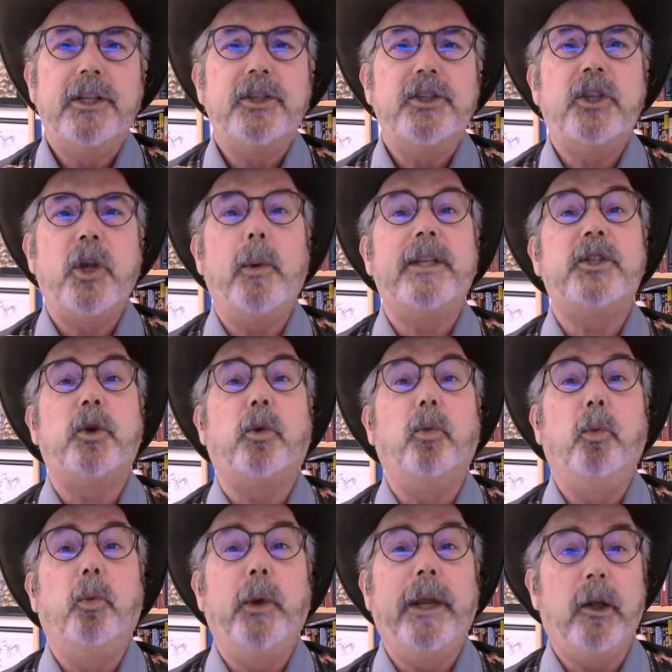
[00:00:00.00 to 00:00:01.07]
So it's a
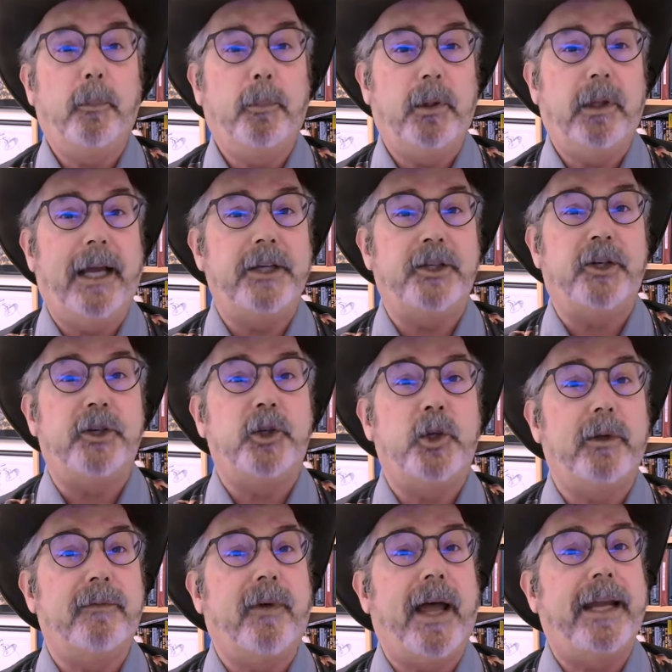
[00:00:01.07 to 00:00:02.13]
real pleasure to
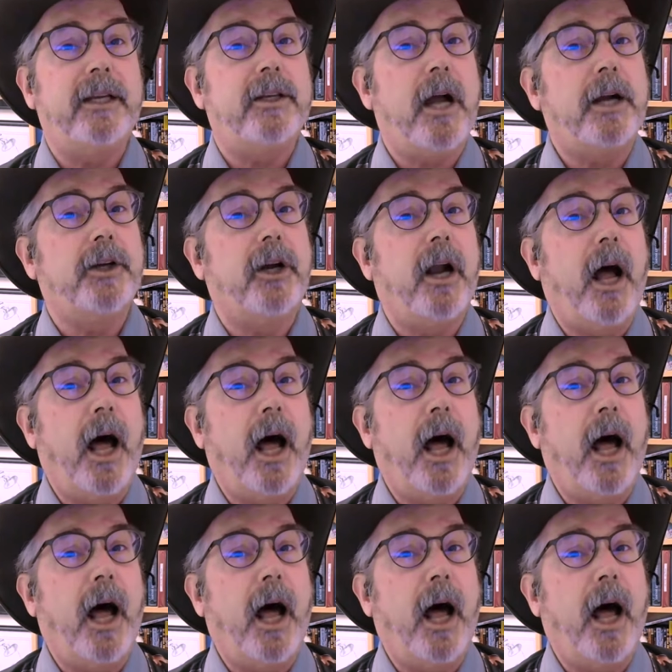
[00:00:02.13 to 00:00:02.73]
invite Dr.